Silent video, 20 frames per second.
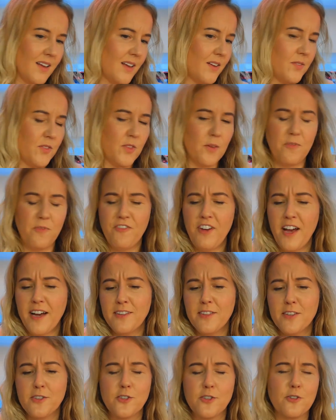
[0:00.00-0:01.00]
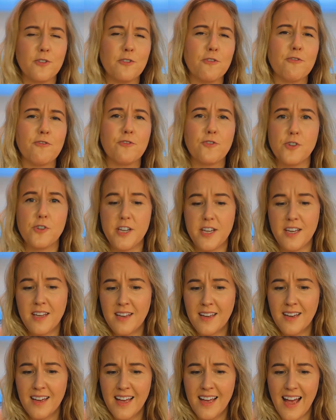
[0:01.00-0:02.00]
the fact that you're free
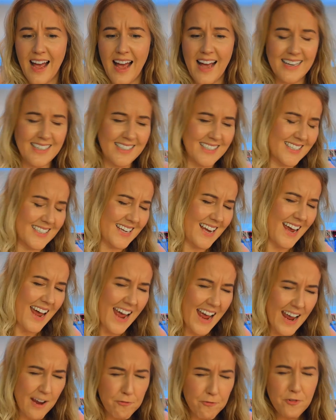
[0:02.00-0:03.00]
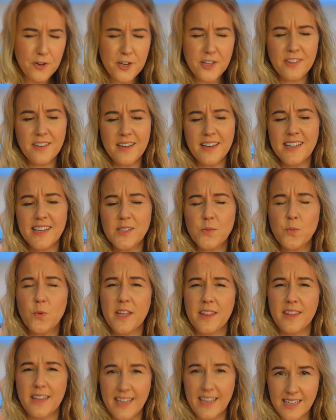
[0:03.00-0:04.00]
and everything is
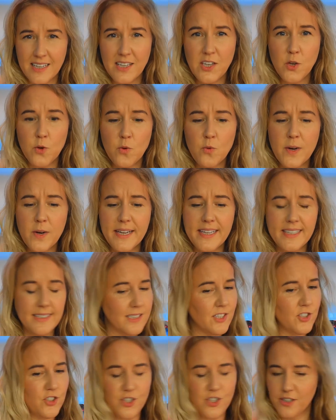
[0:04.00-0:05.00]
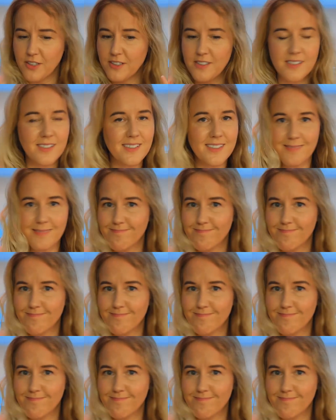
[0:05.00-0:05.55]
within you is just